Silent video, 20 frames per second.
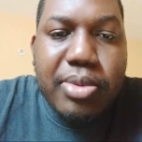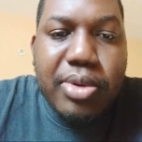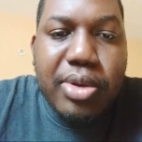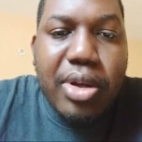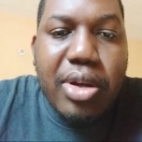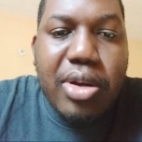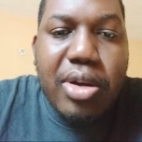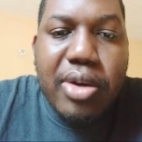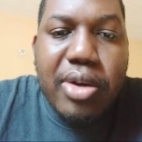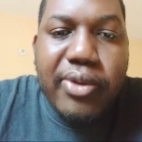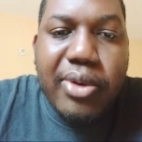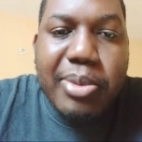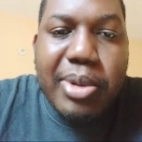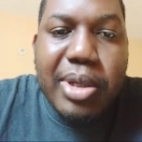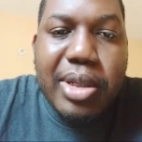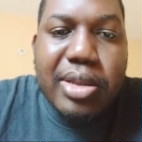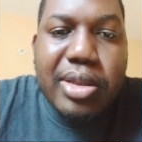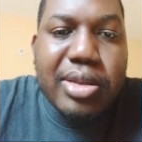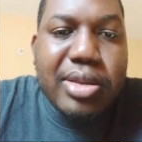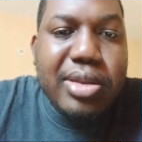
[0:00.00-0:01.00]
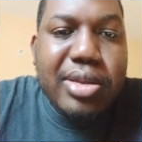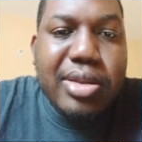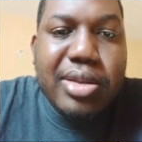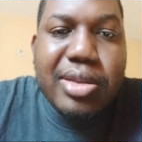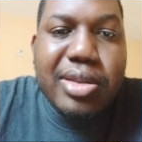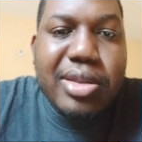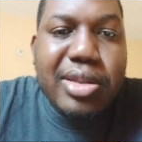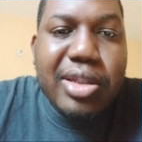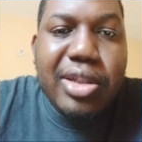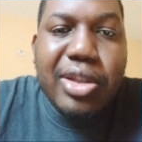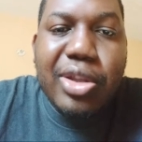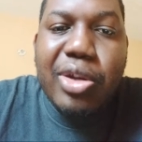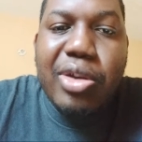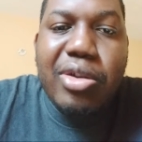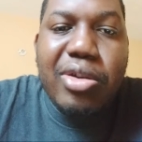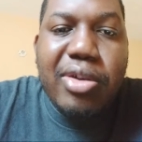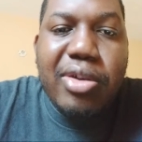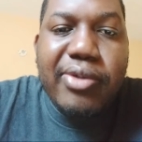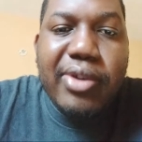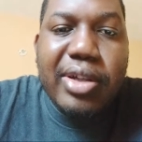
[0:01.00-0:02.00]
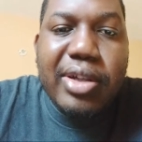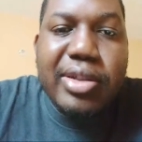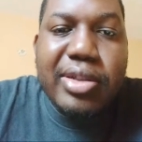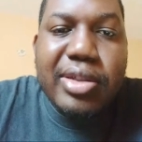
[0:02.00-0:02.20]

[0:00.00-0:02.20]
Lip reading: over, man. It turn over.